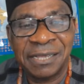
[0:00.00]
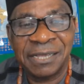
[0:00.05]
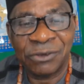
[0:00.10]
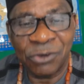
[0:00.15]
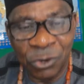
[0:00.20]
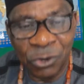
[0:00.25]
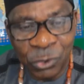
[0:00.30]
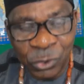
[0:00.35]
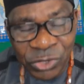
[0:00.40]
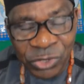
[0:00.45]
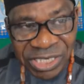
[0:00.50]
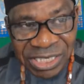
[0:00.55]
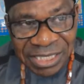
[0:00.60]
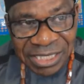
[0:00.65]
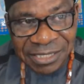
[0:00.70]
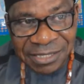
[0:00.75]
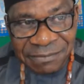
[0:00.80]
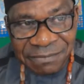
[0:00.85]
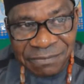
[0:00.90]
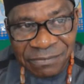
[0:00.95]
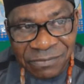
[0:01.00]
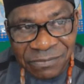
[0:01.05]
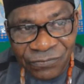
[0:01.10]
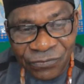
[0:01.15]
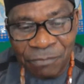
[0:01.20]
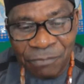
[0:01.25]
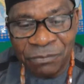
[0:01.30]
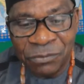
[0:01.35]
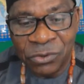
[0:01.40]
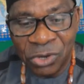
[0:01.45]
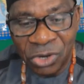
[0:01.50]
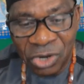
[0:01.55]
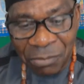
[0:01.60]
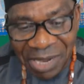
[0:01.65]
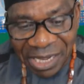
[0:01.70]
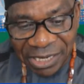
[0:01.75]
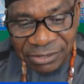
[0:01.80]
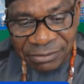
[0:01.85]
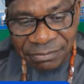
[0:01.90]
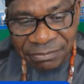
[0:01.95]
concluding from
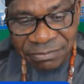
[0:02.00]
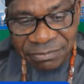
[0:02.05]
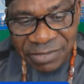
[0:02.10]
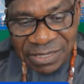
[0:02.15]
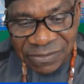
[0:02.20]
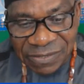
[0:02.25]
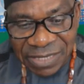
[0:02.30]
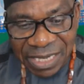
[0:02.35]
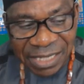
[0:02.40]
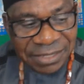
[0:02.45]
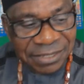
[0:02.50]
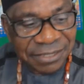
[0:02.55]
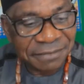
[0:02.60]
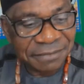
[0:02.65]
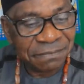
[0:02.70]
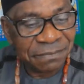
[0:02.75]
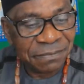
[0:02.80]
Kolomadum is that